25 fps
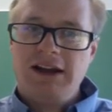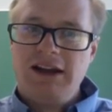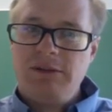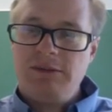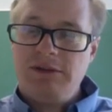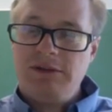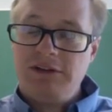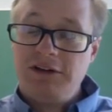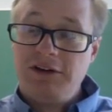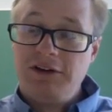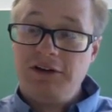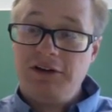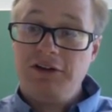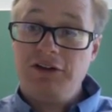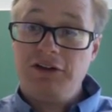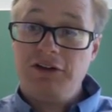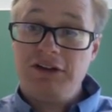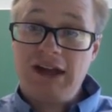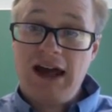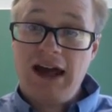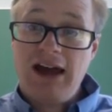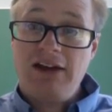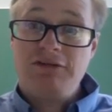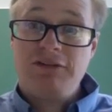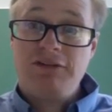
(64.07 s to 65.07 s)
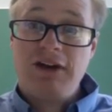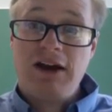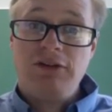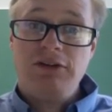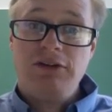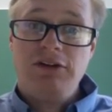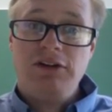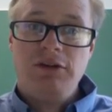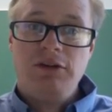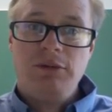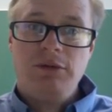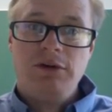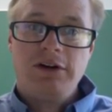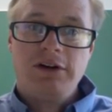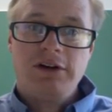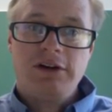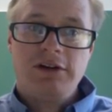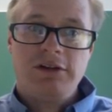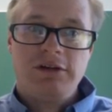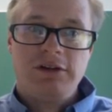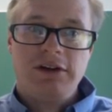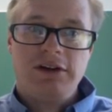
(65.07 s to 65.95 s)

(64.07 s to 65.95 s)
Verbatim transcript: any material not found in the book.